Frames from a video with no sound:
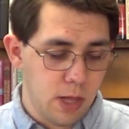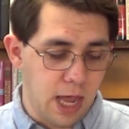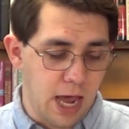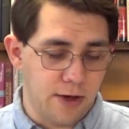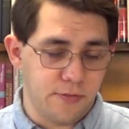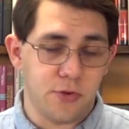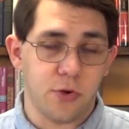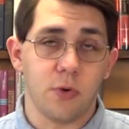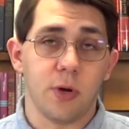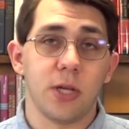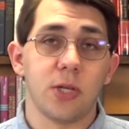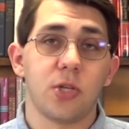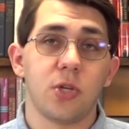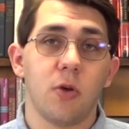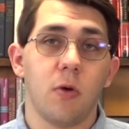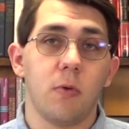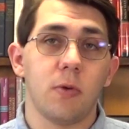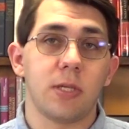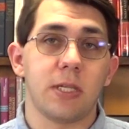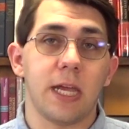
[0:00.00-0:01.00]
after
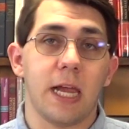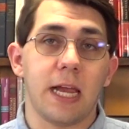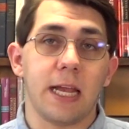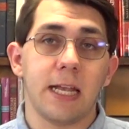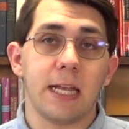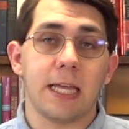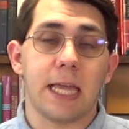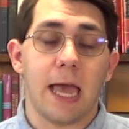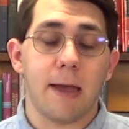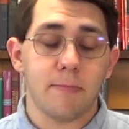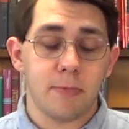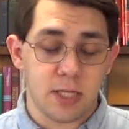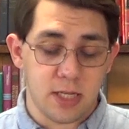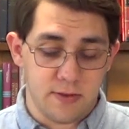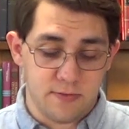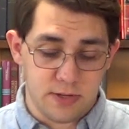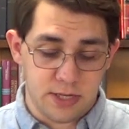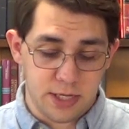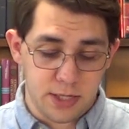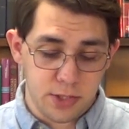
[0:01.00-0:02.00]
Israel was taken into
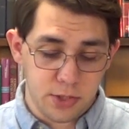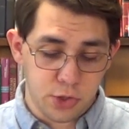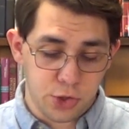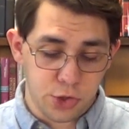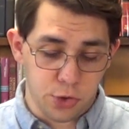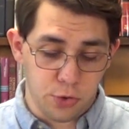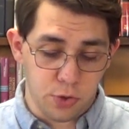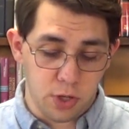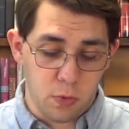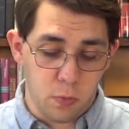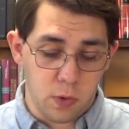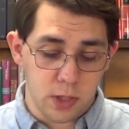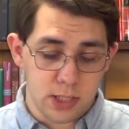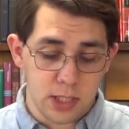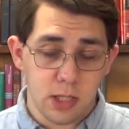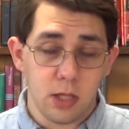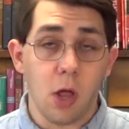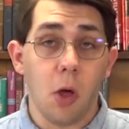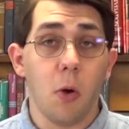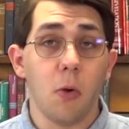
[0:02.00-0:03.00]
captivity, Judah was
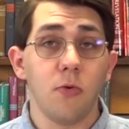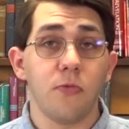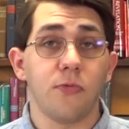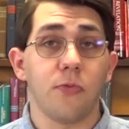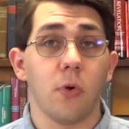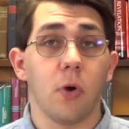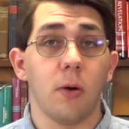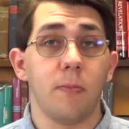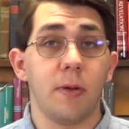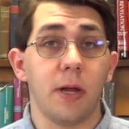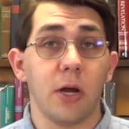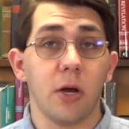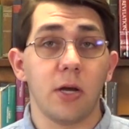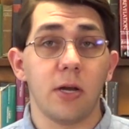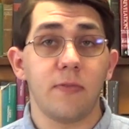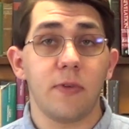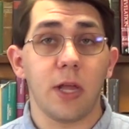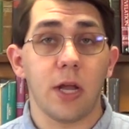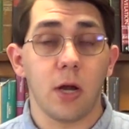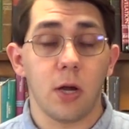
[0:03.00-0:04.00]
alone for a period
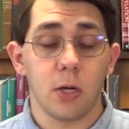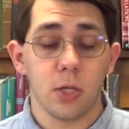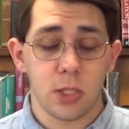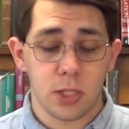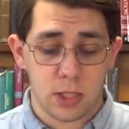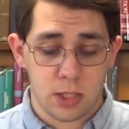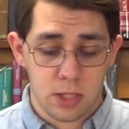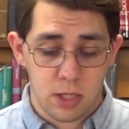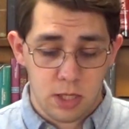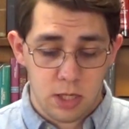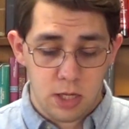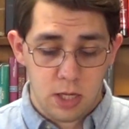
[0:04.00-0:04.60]
of years.